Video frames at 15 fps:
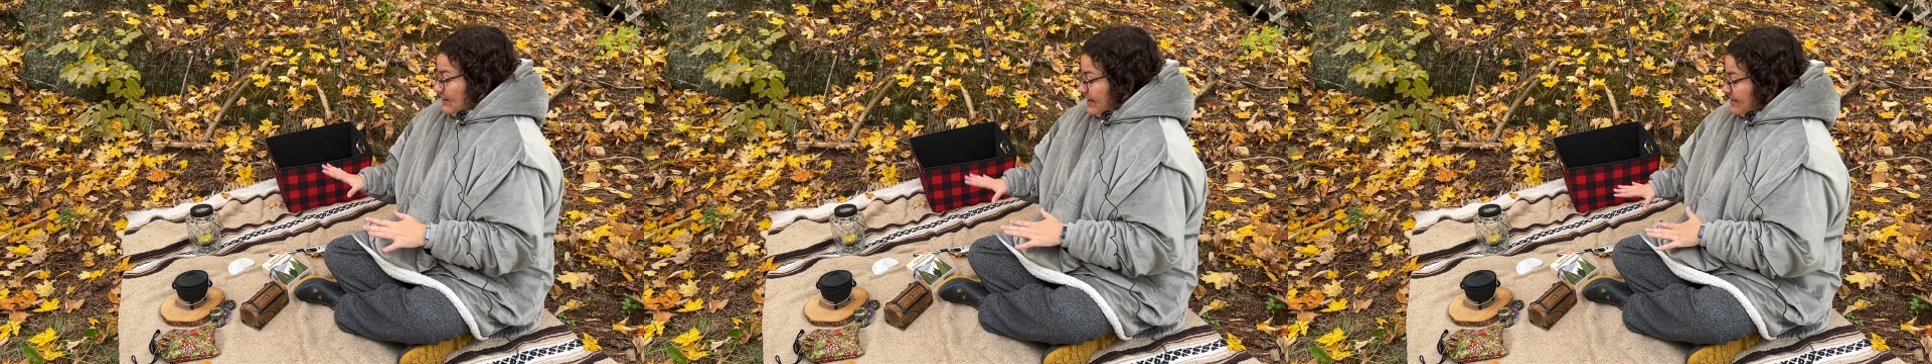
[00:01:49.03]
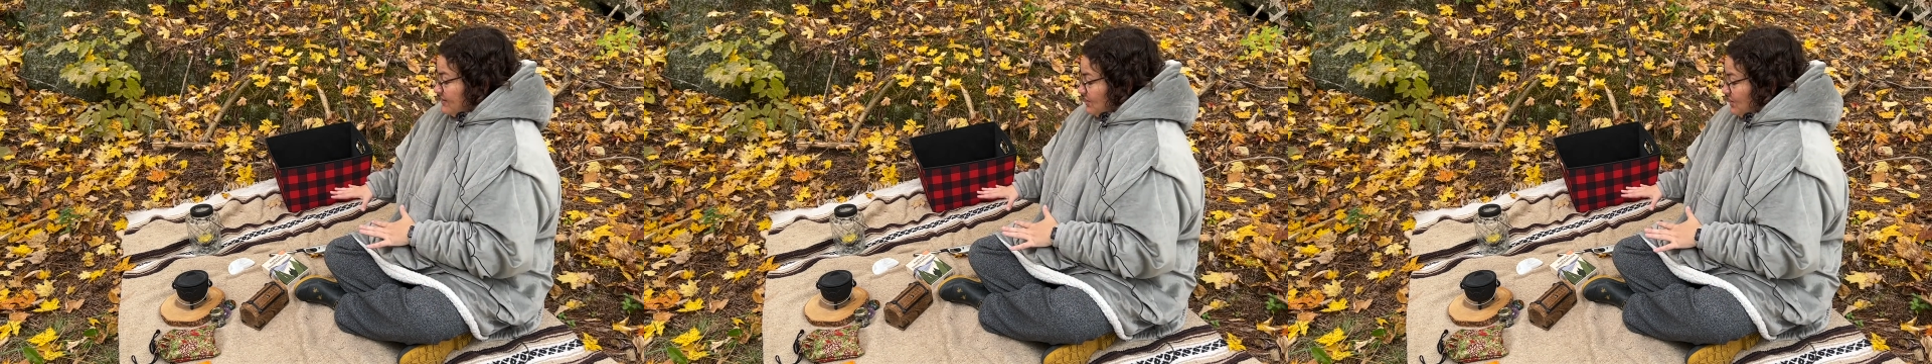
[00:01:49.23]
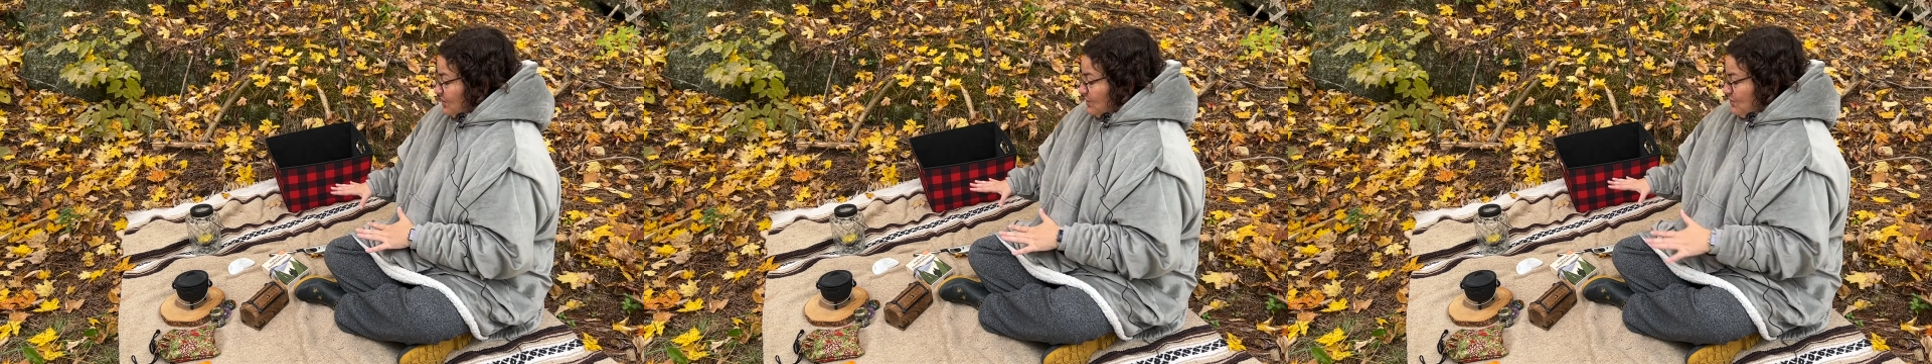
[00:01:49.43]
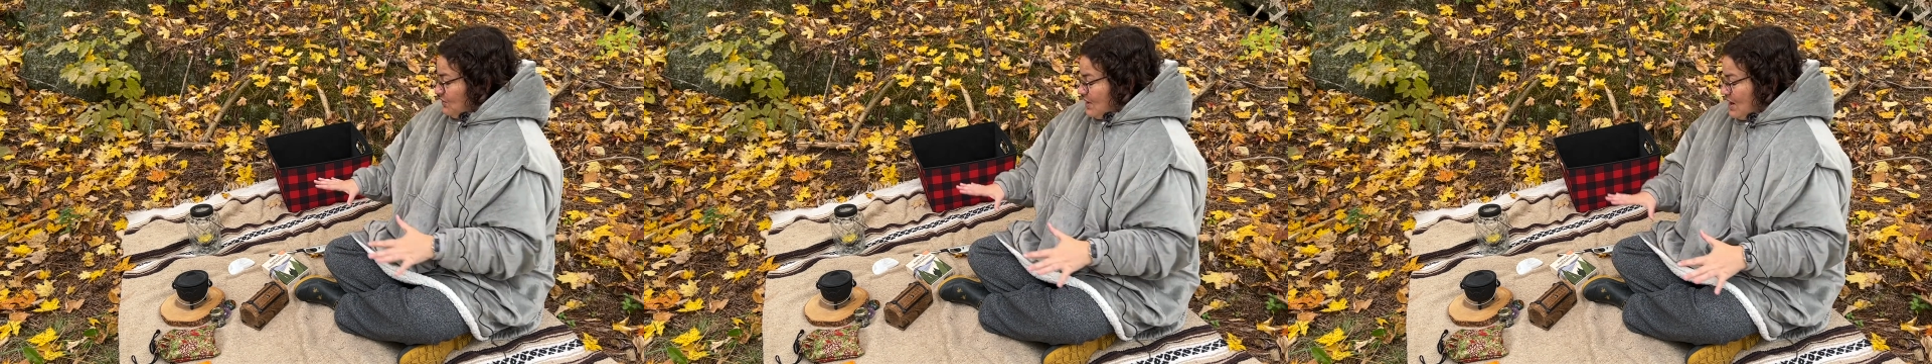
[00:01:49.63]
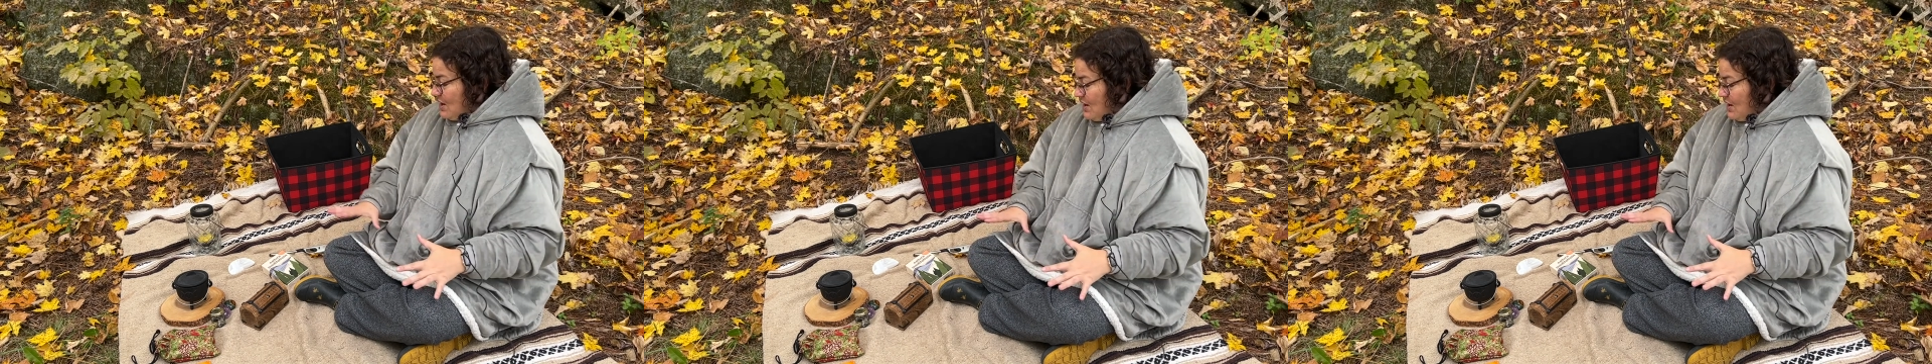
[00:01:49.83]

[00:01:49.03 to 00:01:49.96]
get to